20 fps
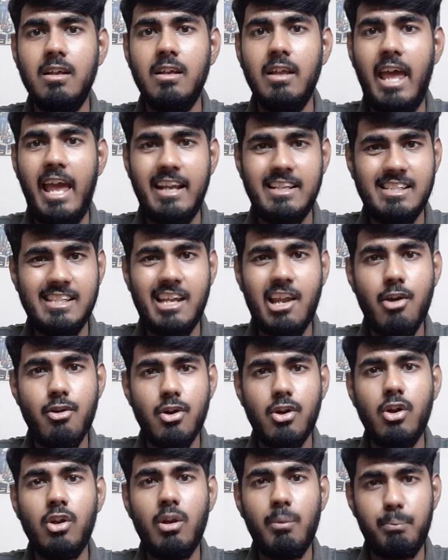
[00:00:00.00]
executed
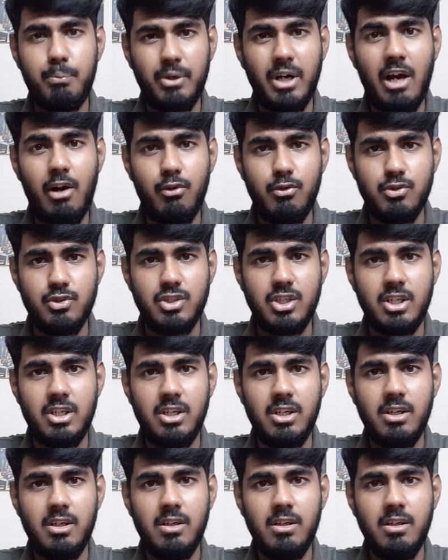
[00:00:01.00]
on the
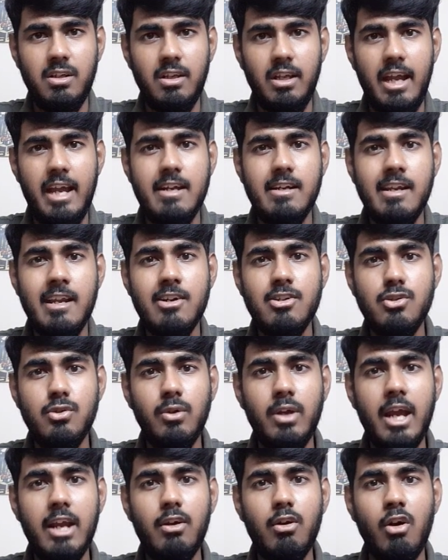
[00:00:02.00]
browser. It needs to
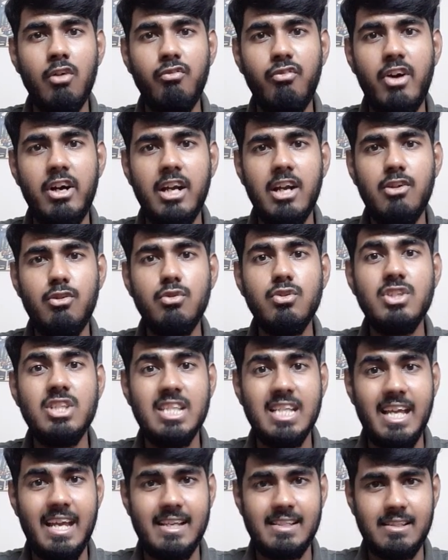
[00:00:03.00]
get converted to
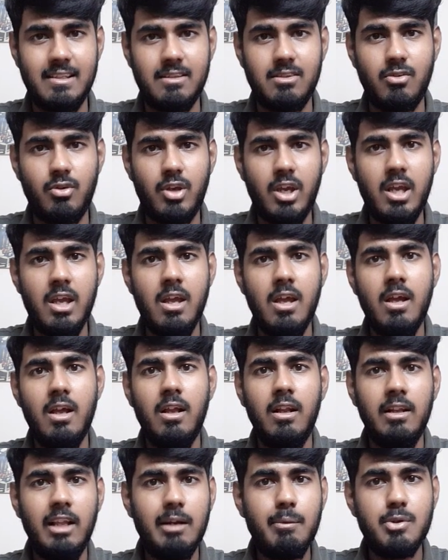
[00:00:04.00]
CSS. Okay?
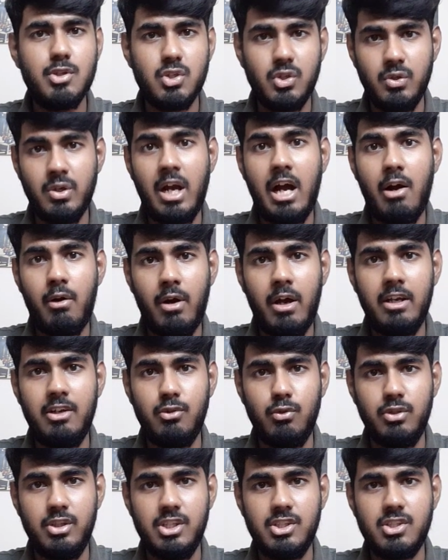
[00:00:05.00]
Let me show you how I
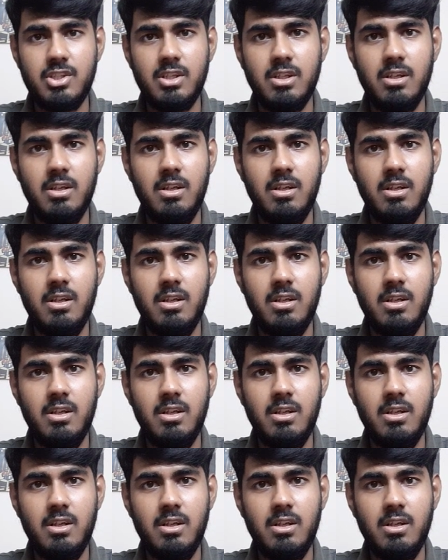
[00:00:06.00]
do this.